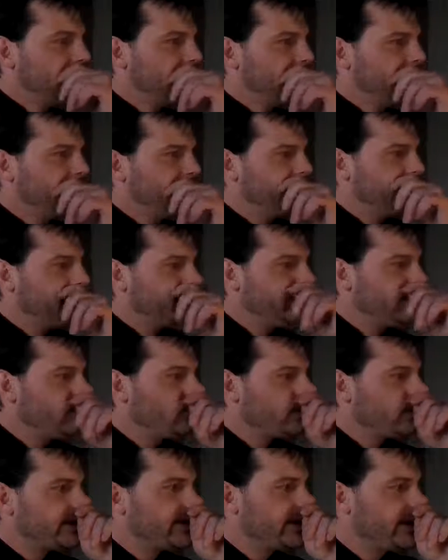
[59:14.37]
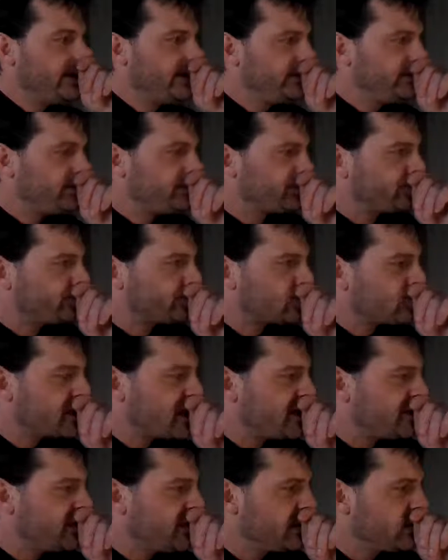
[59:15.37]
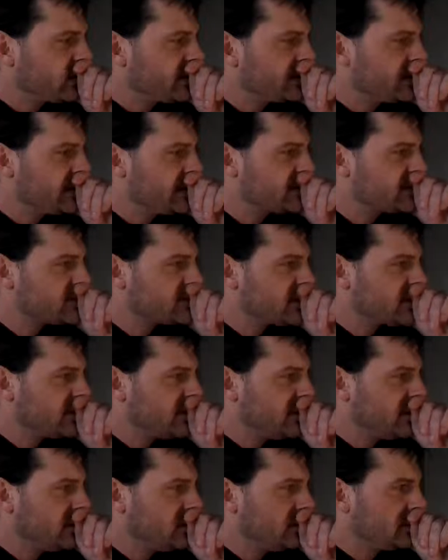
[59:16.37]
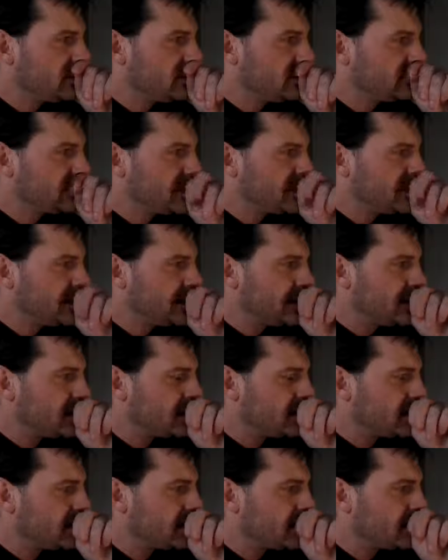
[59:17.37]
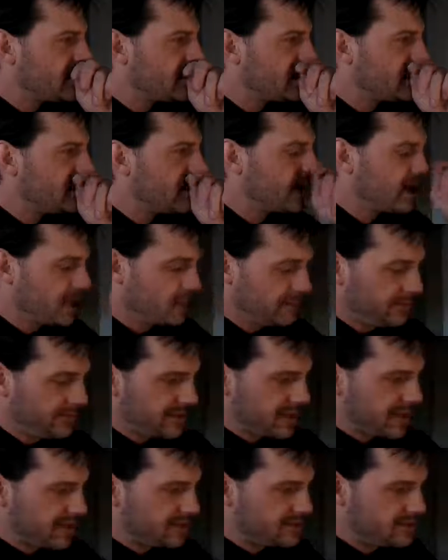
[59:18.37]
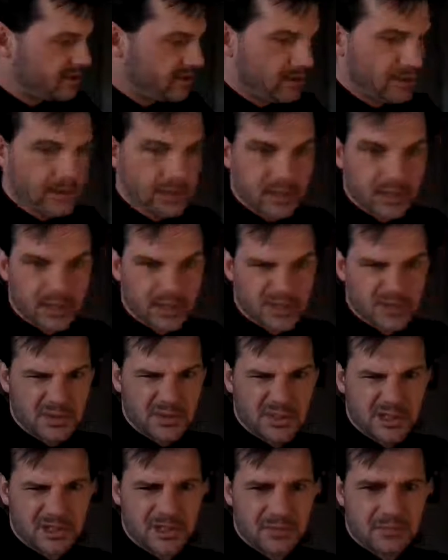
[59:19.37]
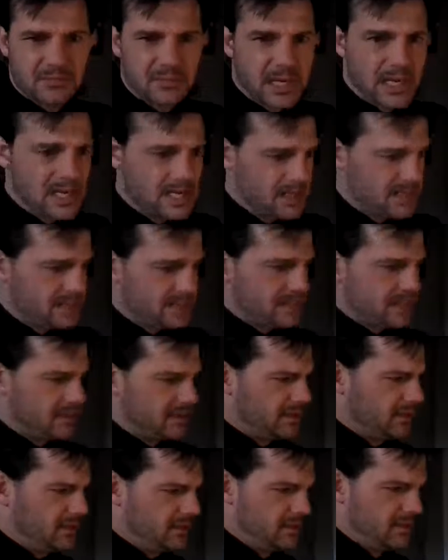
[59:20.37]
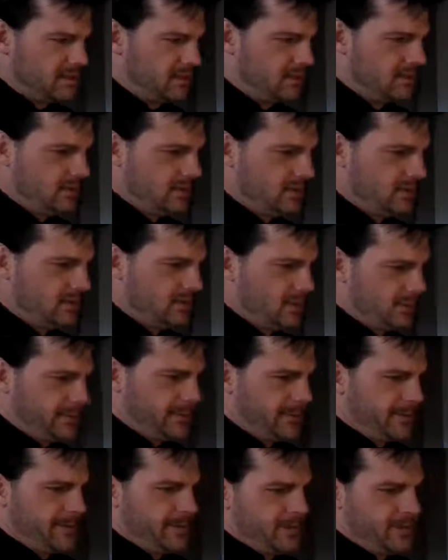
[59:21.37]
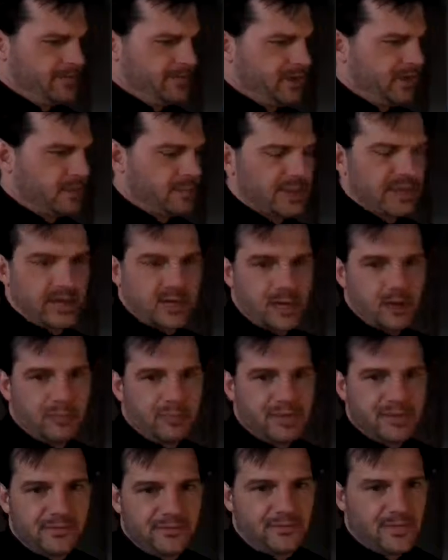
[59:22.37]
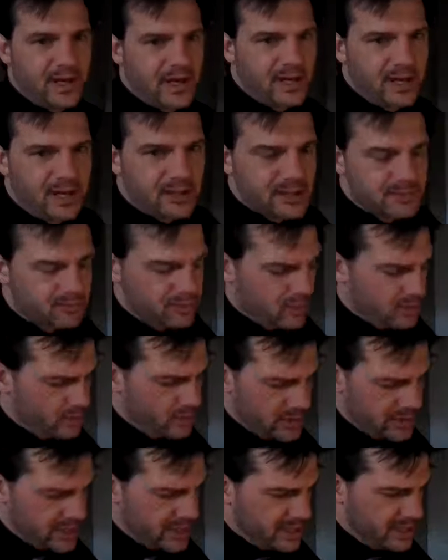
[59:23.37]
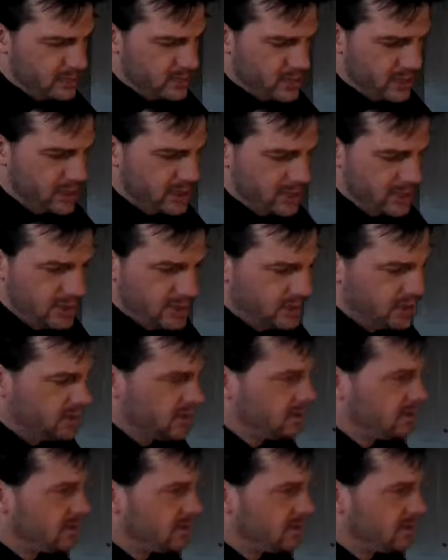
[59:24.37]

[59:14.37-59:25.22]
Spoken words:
And I think we're done. So I think I can't believe the guy's calling next week. That's amazing. I get my company finance, bro. We're done. We're good.